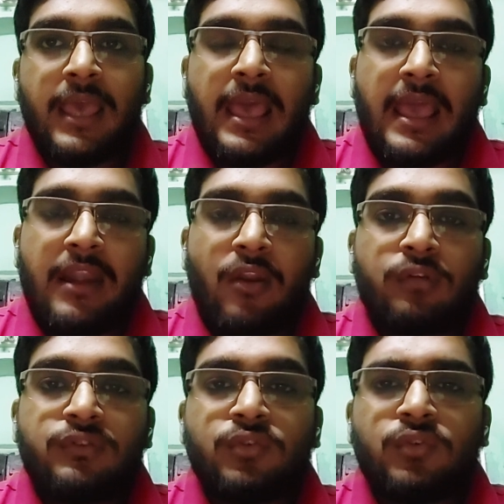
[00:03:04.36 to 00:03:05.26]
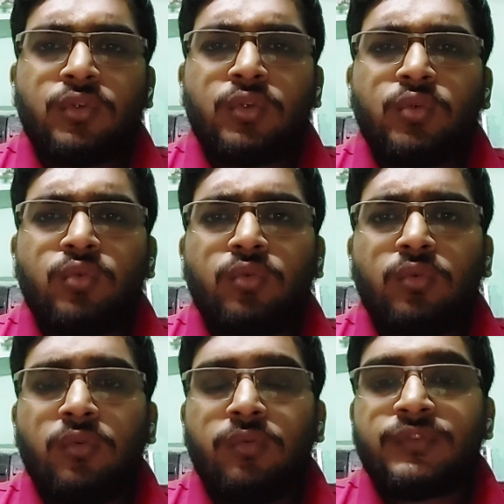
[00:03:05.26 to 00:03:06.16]
and also
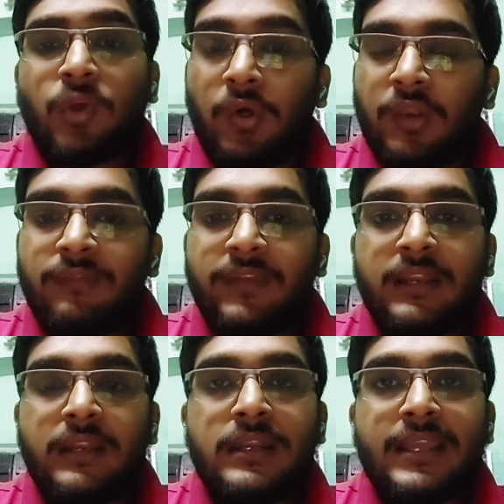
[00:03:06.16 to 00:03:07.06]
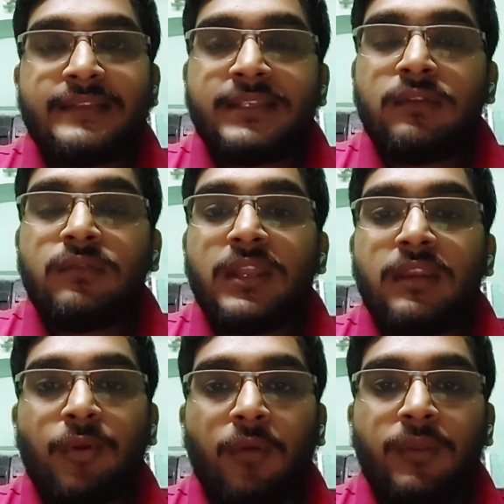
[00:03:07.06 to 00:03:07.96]
to solve and execute
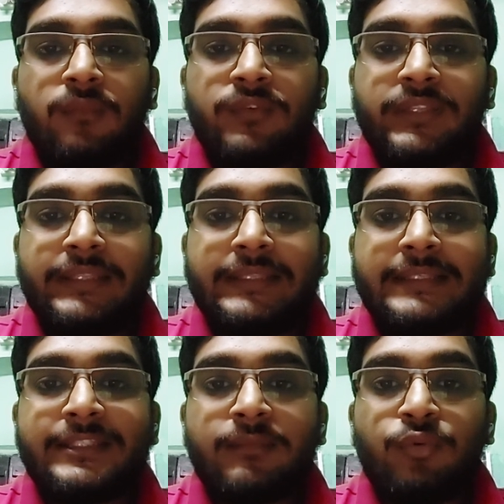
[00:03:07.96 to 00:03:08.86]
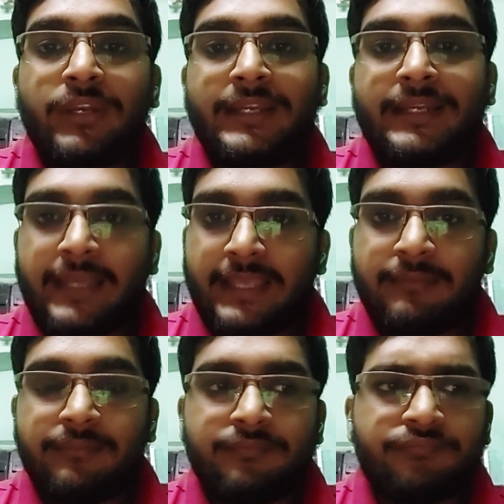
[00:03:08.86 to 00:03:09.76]
any problem within the stipulated
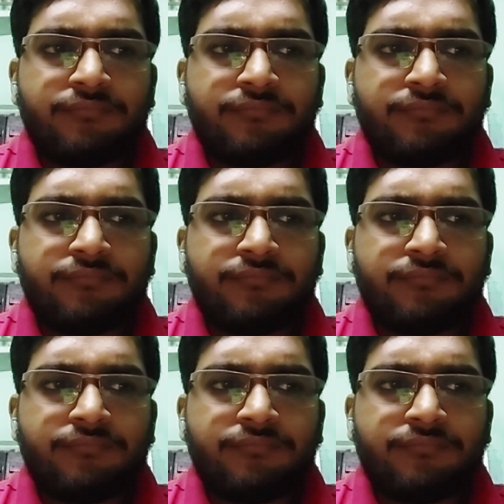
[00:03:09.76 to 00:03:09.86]
time.